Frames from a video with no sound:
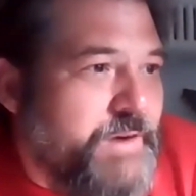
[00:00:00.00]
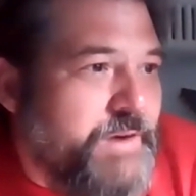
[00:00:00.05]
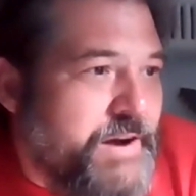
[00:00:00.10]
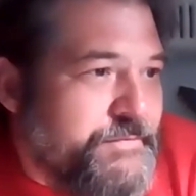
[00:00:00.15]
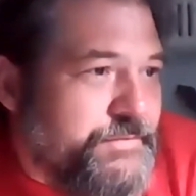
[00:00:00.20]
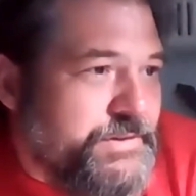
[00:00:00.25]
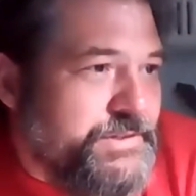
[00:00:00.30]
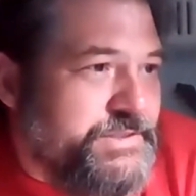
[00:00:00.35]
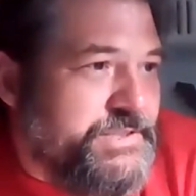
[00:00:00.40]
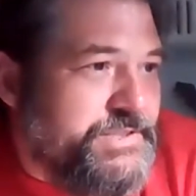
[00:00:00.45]

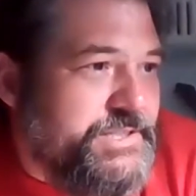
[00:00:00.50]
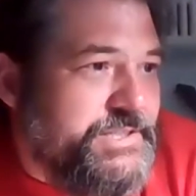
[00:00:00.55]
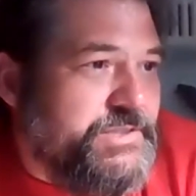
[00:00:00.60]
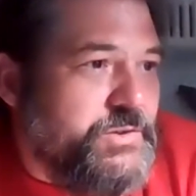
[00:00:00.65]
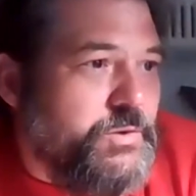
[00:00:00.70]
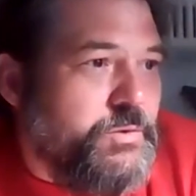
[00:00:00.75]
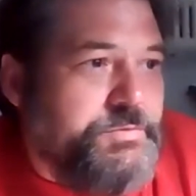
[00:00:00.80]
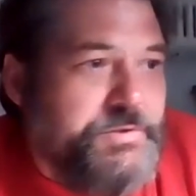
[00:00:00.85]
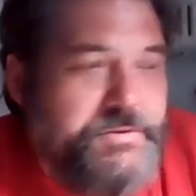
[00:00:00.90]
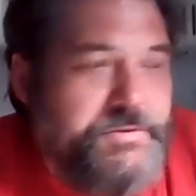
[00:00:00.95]

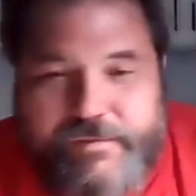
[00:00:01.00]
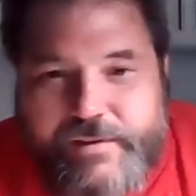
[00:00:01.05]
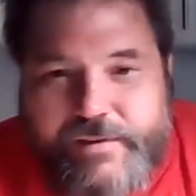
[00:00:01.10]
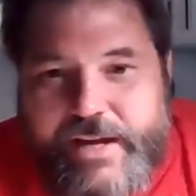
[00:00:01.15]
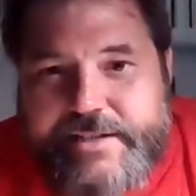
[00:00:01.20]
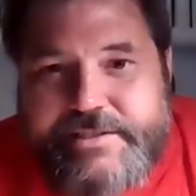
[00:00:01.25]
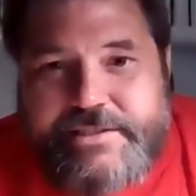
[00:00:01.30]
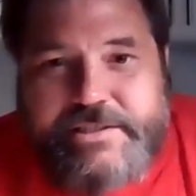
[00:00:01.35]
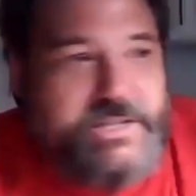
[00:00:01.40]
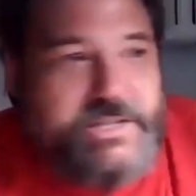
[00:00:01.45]
references or
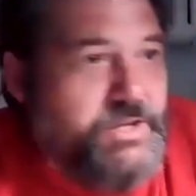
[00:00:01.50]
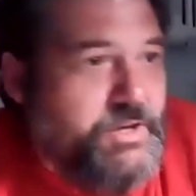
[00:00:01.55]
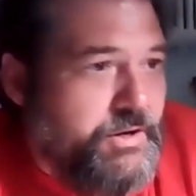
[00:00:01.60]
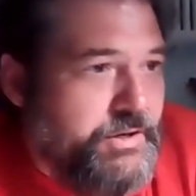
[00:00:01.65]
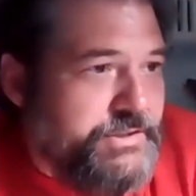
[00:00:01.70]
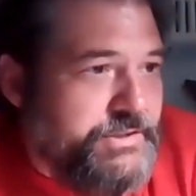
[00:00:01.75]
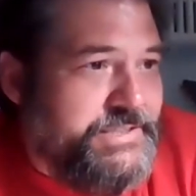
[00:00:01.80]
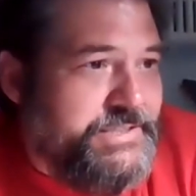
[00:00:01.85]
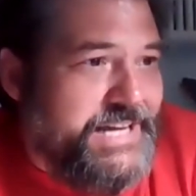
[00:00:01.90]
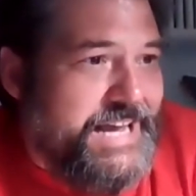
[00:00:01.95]
reflects the
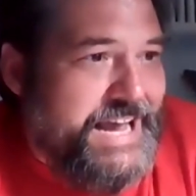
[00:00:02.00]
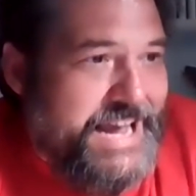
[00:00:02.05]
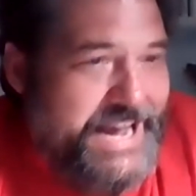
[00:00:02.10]
calls to